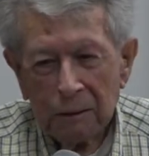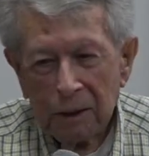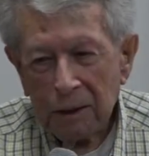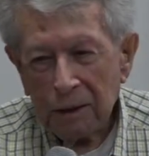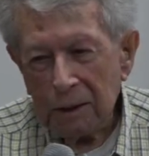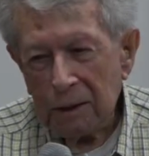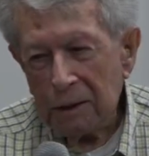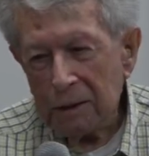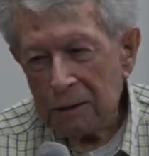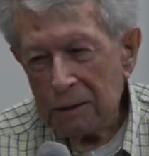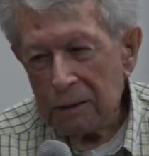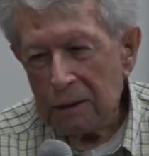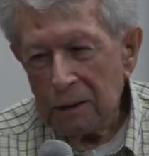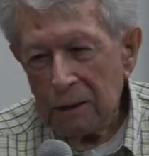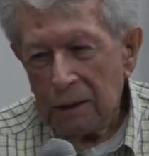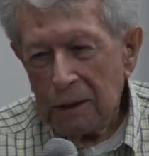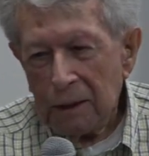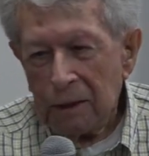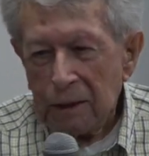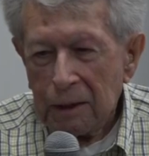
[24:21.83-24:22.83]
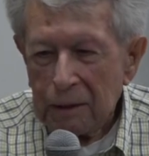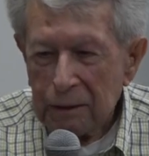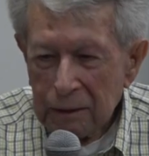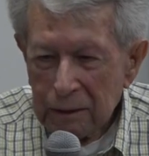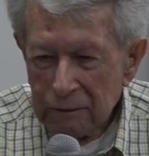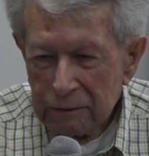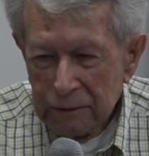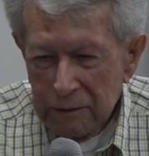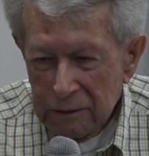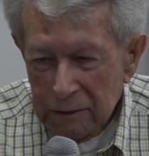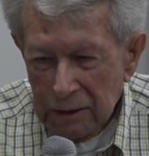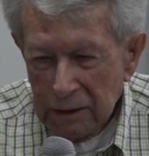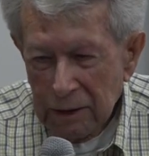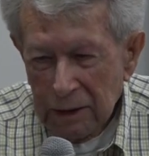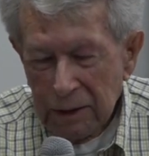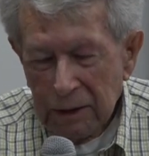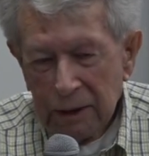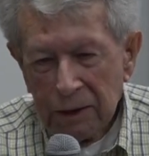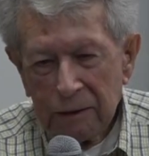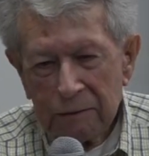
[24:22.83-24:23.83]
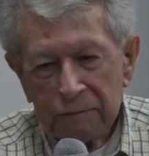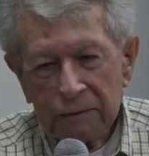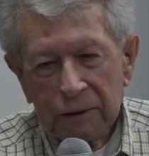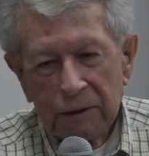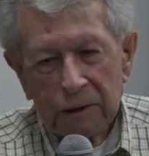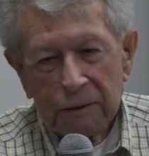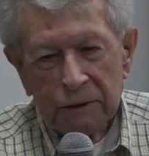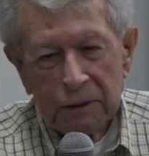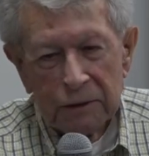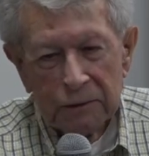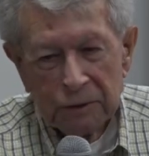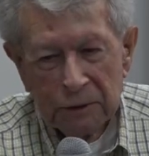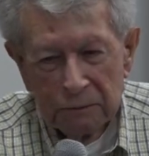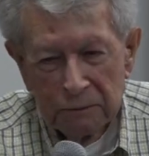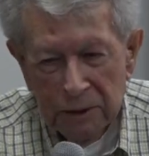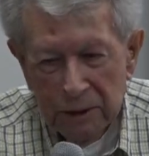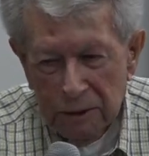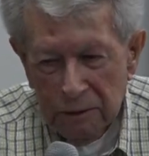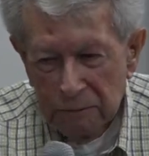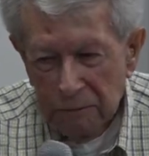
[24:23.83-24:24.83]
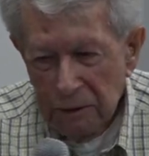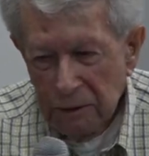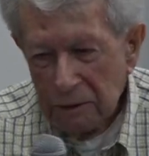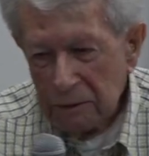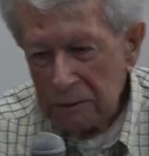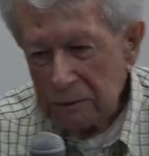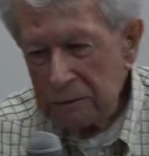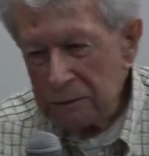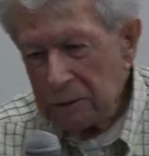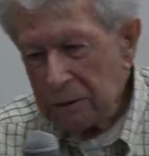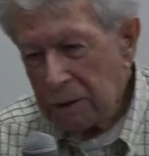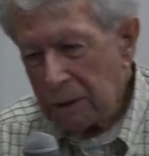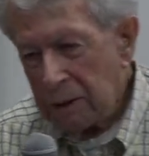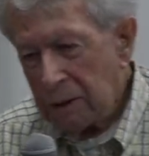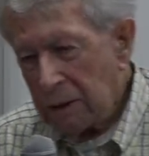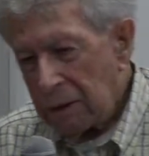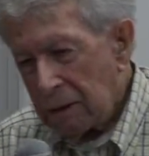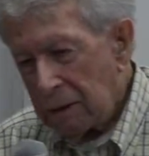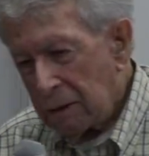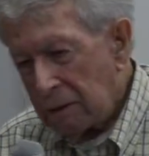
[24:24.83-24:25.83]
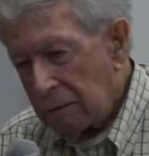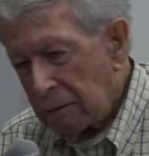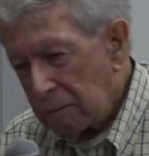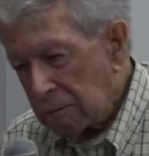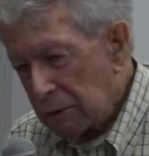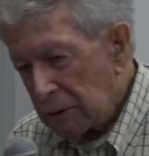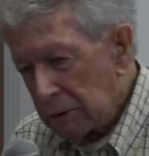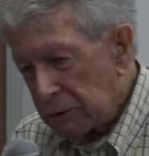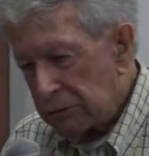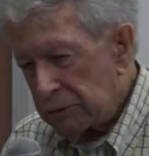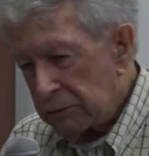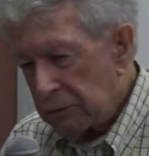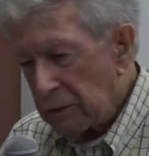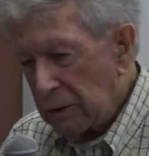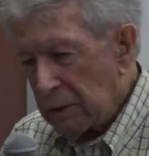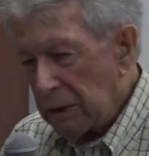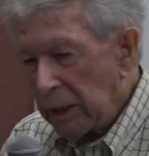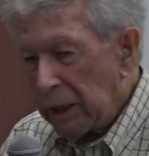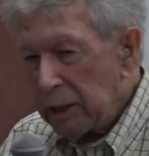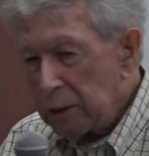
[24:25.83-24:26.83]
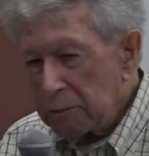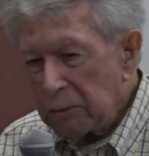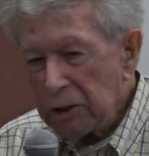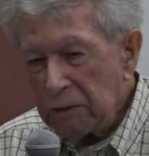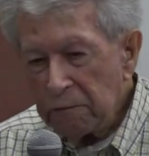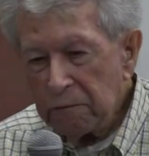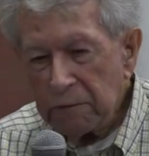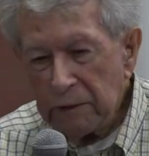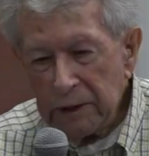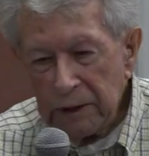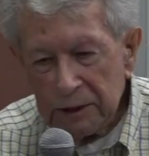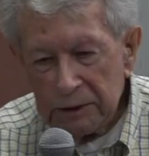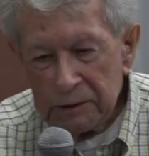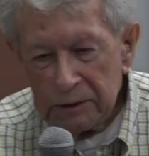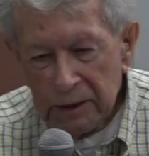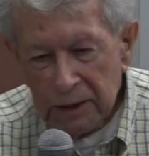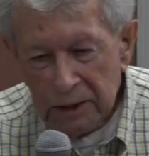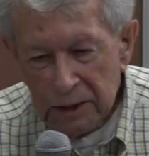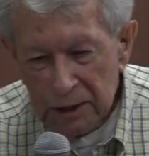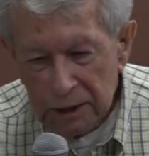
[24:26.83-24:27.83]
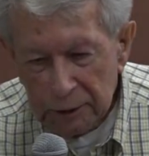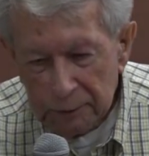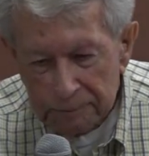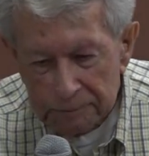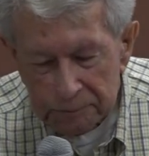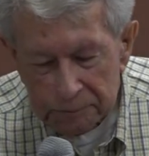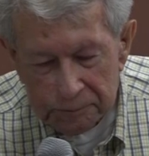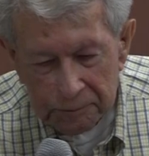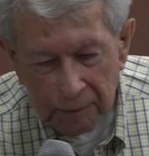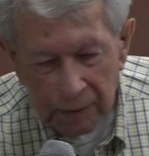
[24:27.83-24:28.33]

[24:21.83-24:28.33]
Uh, the, the, head of the Louisa Railroad was uh, Edwin Fontaine,